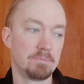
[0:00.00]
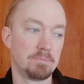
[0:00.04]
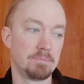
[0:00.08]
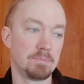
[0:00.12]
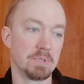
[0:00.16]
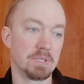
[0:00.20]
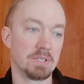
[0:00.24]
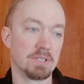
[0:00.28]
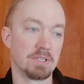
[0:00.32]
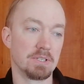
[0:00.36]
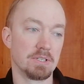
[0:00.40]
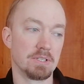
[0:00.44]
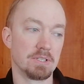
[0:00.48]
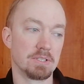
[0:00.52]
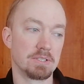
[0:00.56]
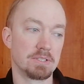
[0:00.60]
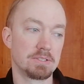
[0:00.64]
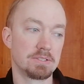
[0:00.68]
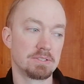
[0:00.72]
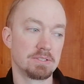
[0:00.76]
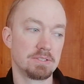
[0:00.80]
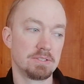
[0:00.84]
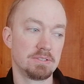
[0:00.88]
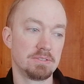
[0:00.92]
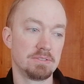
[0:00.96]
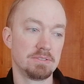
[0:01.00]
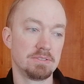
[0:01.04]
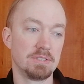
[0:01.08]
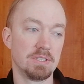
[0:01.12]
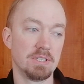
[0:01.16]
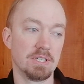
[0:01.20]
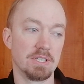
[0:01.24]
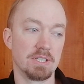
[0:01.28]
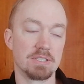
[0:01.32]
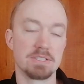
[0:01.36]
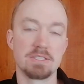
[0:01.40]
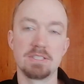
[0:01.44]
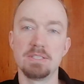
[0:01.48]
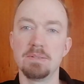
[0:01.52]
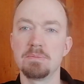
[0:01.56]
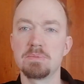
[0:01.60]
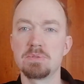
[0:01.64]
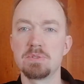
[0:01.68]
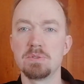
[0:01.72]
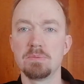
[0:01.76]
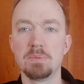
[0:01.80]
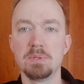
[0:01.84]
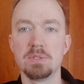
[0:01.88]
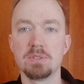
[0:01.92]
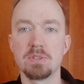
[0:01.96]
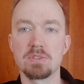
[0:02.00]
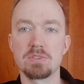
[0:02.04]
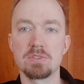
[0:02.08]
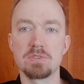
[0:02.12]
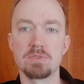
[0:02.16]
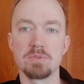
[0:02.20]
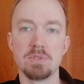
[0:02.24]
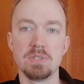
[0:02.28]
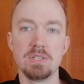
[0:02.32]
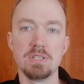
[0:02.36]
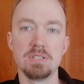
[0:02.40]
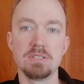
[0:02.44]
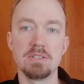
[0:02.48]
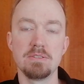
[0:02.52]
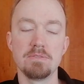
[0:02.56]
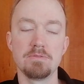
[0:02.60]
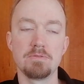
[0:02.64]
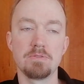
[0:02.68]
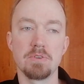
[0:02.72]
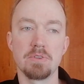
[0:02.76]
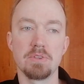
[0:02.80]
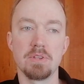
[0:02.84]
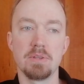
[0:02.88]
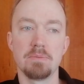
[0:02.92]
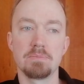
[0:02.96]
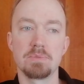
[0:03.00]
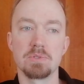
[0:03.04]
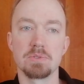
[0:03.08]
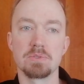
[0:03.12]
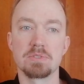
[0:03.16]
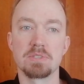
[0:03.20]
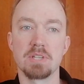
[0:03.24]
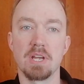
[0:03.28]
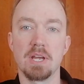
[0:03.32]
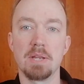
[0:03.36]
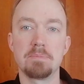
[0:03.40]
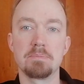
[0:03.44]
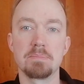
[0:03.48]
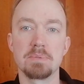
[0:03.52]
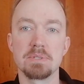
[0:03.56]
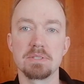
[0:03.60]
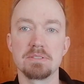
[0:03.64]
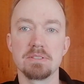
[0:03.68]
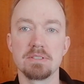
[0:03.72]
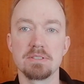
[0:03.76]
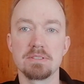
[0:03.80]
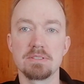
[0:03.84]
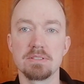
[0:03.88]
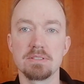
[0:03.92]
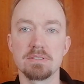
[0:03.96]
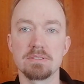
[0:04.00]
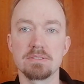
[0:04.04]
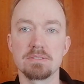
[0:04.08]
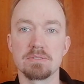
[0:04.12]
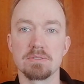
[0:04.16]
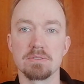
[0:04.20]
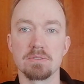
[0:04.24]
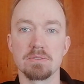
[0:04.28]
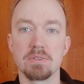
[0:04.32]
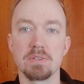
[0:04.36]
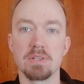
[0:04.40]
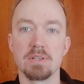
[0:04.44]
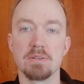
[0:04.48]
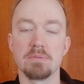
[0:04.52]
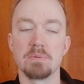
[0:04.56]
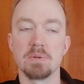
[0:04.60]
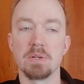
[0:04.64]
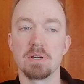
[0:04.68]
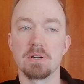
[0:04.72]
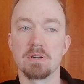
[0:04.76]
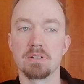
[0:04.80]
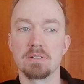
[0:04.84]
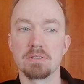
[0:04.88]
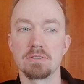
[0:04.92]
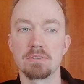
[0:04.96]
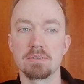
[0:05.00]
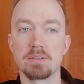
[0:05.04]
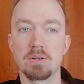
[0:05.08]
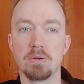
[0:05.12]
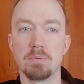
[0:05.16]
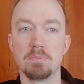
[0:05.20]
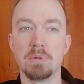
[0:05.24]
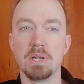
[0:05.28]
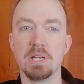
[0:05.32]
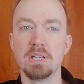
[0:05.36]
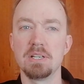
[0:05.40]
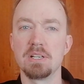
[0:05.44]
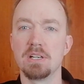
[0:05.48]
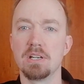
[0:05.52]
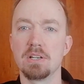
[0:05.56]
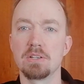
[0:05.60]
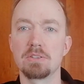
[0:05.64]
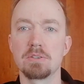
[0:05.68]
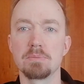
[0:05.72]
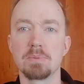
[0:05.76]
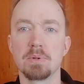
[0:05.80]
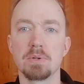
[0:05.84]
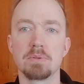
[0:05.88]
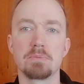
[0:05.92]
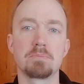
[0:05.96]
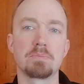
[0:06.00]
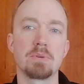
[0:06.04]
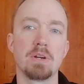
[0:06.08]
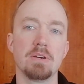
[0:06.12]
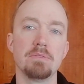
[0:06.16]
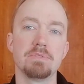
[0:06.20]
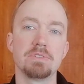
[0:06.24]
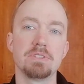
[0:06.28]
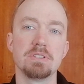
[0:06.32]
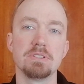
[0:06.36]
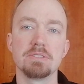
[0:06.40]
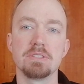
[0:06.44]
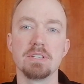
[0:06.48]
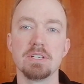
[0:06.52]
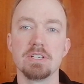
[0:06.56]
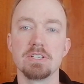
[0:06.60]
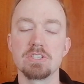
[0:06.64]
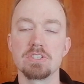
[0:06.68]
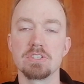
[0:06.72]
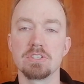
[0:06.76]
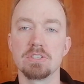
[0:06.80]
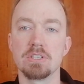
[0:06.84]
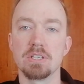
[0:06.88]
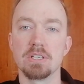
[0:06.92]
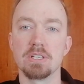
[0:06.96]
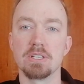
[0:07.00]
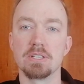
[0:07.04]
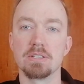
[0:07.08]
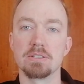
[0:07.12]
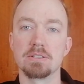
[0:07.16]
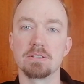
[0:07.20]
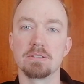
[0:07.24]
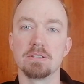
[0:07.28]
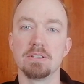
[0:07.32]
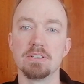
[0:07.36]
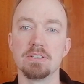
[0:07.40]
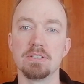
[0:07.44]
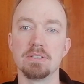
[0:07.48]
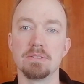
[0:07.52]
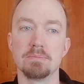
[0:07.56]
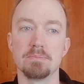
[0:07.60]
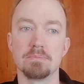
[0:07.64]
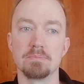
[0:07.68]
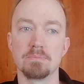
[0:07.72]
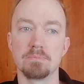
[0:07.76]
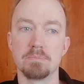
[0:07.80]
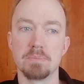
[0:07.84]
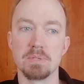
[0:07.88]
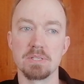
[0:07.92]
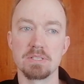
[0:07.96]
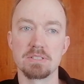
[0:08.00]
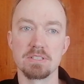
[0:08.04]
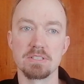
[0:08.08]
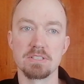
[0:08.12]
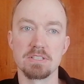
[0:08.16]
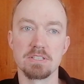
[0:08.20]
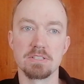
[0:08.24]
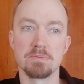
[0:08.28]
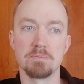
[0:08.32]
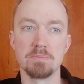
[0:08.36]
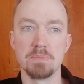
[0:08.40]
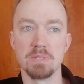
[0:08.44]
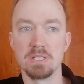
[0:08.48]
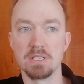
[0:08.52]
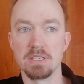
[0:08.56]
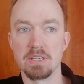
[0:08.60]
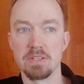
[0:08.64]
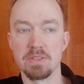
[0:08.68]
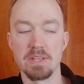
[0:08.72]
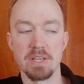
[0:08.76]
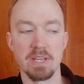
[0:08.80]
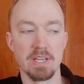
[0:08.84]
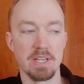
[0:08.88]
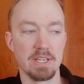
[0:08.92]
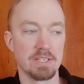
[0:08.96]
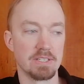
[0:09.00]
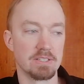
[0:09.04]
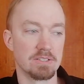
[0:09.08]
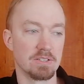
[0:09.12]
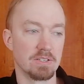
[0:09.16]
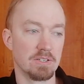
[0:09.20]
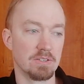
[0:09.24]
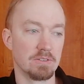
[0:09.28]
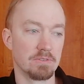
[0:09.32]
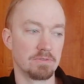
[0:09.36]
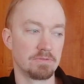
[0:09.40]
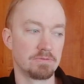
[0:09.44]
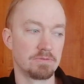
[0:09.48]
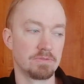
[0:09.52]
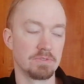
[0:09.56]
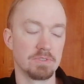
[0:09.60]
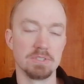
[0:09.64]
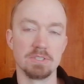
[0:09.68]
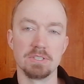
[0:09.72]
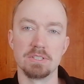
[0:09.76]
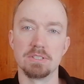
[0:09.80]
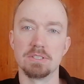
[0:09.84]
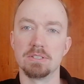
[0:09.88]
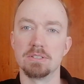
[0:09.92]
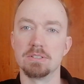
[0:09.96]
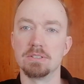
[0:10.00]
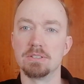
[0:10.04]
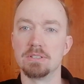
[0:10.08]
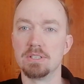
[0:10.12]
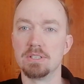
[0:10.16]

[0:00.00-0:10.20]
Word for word: But yeah, it seems to be not so easy for them to start businesses, so they were complaining a lot about privatization and um, businesses being in the hand of uh,